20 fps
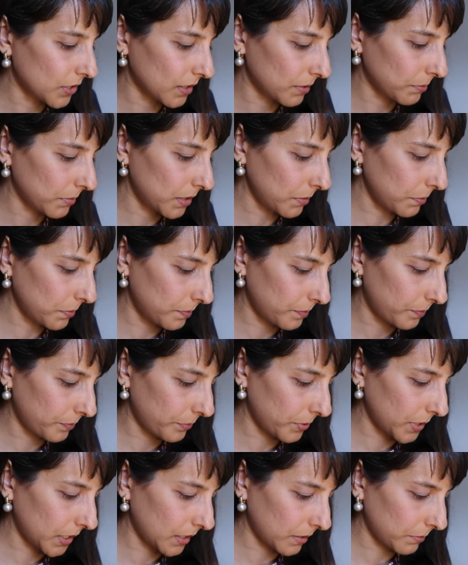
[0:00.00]
and I'm going to
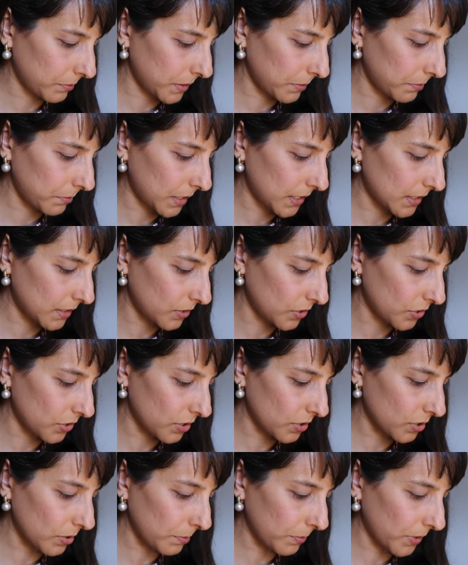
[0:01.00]
bring up the message
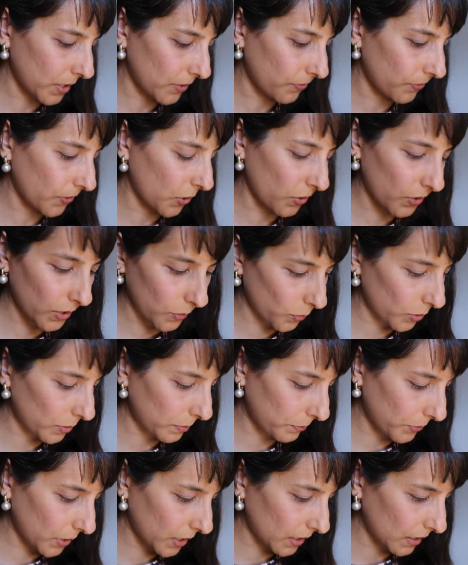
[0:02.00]
just on my phone. I
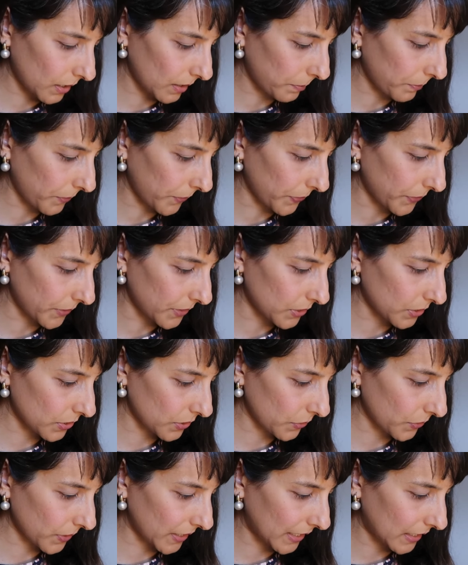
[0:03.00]
won't bring it up on the
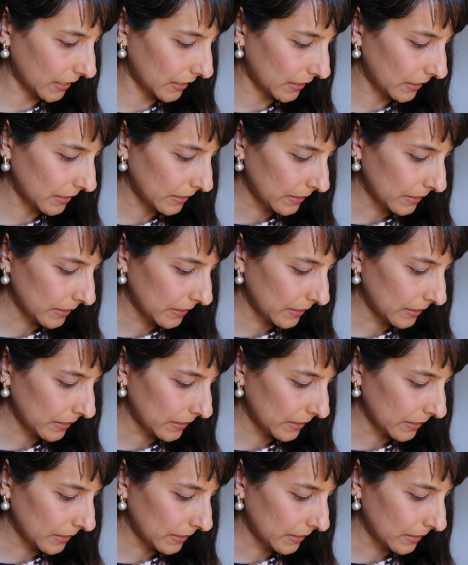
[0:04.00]
screen.